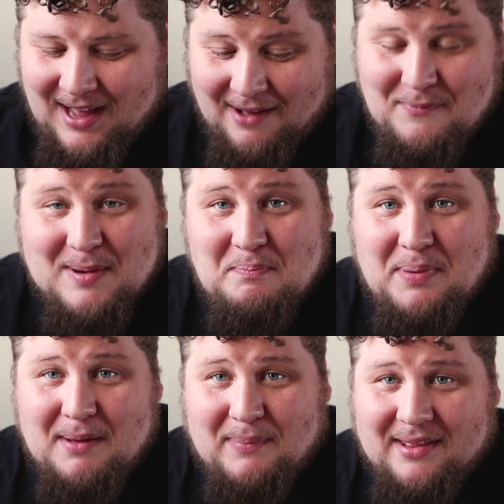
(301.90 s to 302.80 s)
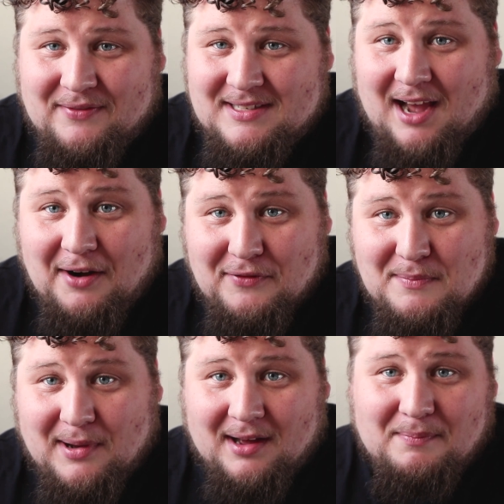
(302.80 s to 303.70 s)
I've been bit by the photography
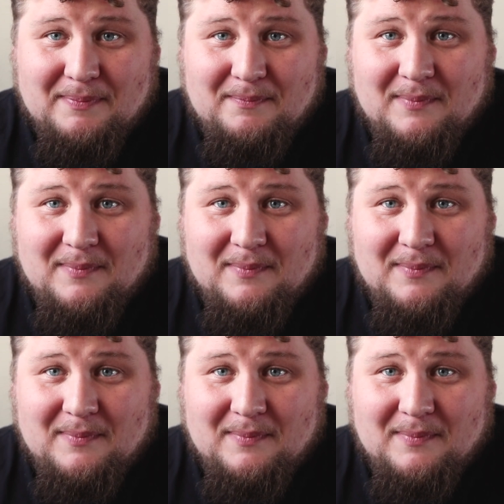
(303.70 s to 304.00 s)
bug